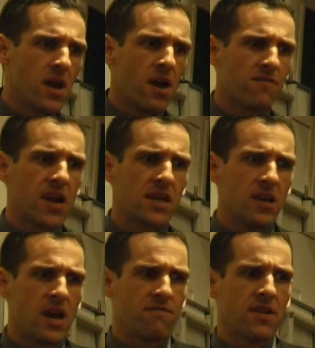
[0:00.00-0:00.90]

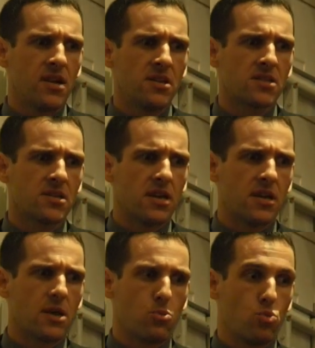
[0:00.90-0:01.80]

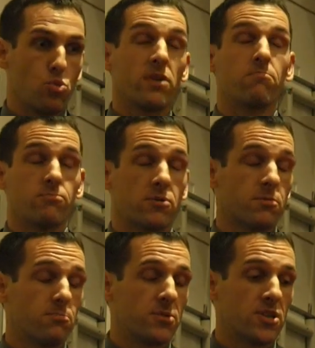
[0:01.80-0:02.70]
Afghanistan. That would have,
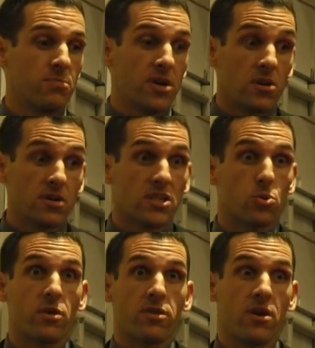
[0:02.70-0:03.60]
to be honest
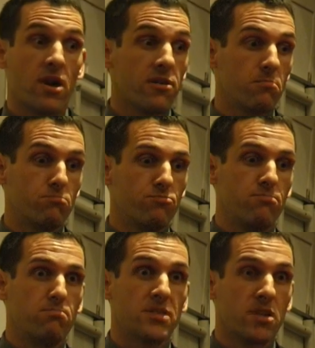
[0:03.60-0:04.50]
with you, I think
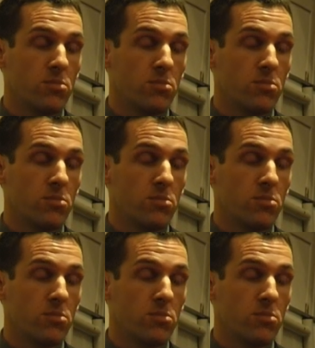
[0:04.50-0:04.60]
Mr.